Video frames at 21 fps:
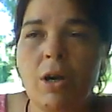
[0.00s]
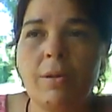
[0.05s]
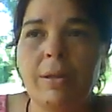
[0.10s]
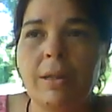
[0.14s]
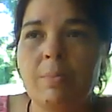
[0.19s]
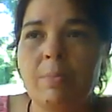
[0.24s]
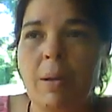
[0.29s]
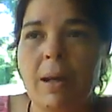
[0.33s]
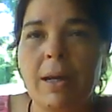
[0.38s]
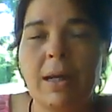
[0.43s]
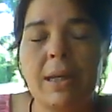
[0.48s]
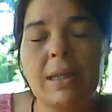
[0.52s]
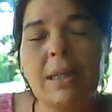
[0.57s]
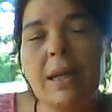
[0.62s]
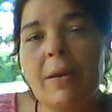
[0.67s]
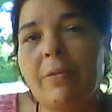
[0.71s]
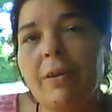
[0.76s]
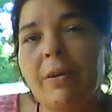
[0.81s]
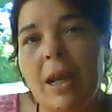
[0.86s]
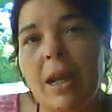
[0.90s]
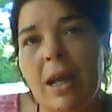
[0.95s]
all these blankets
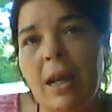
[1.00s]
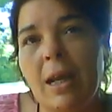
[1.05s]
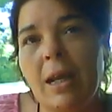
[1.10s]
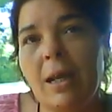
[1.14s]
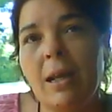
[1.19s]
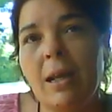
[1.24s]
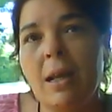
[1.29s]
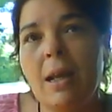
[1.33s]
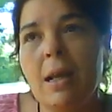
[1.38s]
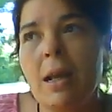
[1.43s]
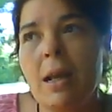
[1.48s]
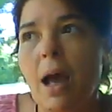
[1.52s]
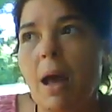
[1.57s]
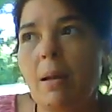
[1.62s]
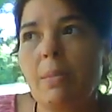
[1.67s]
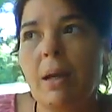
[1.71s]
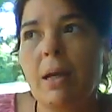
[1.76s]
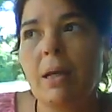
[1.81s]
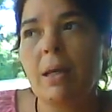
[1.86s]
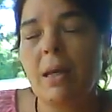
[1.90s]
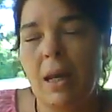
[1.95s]
every day? I'm
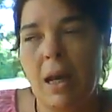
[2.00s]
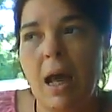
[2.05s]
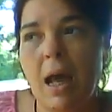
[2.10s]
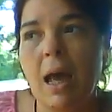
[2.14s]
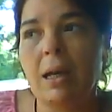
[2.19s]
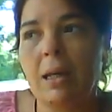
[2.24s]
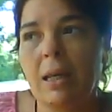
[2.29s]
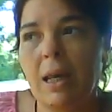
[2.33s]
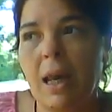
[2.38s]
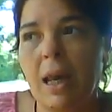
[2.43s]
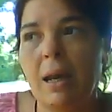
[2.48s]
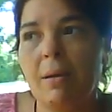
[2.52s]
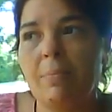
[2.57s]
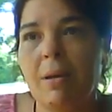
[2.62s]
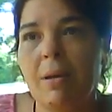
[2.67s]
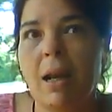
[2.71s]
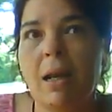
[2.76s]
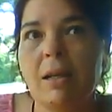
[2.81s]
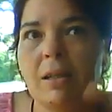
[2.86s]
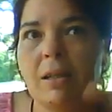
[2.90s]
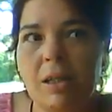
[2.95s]
like, yeah, I can, but
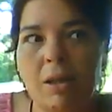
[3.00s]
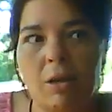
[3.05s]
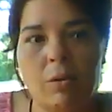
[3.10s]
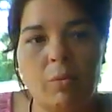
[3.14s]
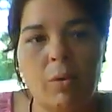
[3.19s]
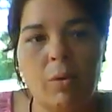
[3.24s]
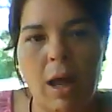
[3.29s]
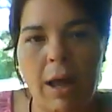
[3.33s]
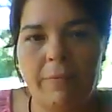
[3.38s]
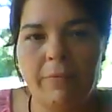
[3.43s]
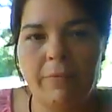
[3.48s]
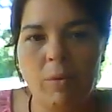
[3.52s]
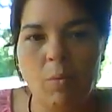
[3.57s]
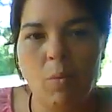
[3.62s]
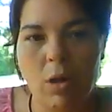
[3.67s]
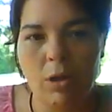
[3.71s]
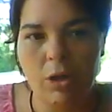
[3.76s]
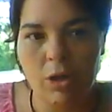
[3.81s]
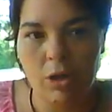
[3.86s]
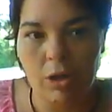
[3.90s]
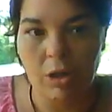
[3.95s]
I still will have to
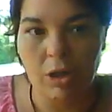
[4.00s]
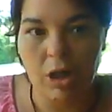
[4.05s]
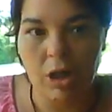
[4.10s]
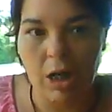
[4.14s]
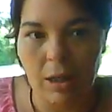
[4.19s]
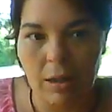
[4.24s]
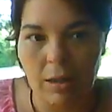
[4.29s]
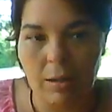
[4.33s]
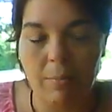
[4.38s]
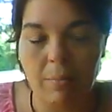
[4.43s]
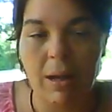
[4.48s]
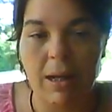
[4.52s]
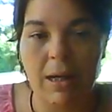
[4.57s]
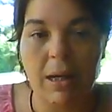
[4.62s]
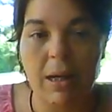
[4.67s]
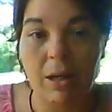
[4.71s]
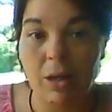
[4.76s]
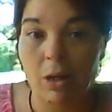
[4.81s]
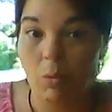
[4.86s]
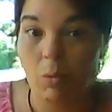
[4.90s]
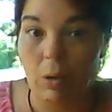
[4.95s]
wash the sheet and the
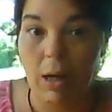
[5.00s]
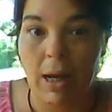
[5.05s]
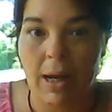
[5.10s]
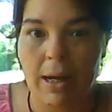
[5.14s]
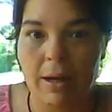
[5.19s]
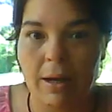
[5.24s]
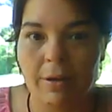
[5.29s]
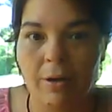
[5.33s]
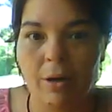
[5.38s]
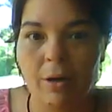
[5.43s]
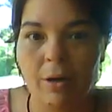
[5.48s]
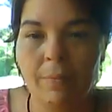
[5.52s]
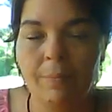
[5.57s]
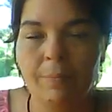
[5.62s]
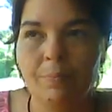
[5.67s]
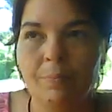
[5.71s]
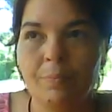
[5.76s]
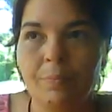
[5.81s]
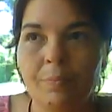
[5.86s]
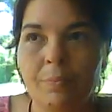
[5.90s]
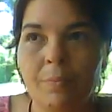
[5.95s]
blanket you lay under.
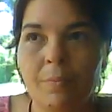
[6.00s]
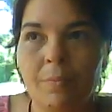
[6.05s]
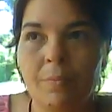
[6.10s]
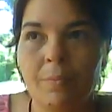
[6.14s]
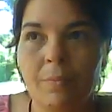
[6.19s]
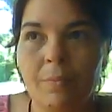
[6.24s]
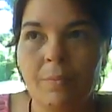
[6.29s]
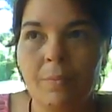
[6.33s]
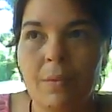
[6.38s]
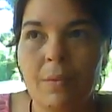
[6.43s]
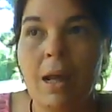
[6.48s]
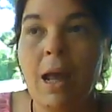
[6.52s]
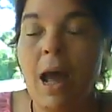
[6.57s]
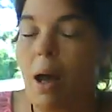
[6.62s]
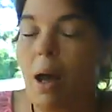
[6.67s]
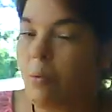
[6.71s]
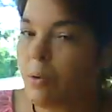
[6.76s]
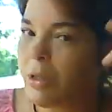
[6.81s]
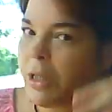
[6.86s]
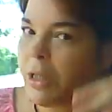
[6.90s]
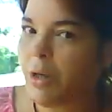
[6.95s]

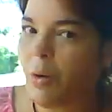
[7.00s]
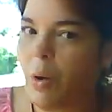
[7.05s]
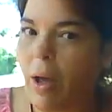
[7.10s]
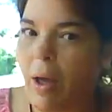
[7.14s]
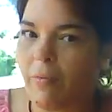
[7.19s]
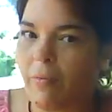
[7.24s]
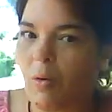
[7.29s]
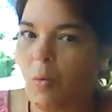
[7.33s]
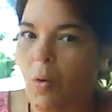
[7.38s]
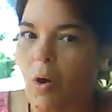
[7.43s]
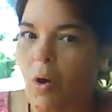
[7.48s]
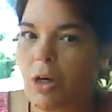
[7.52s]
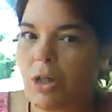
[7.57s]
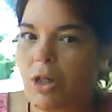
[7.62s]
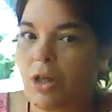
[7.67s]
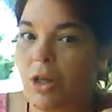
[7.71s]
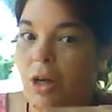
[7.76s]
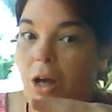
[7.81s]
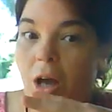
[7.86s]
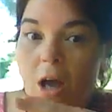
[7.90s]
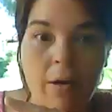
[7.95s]
I will still have to wash
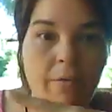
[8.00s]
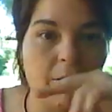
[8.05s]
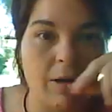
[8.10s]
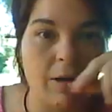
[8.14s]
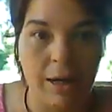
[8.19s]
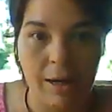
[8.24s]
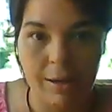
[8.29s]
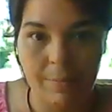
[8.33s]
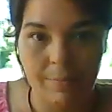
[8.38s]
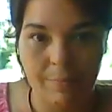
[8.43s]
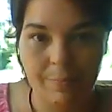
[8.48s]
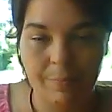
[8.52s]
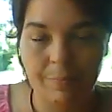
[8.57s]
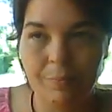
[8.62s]
the coverlet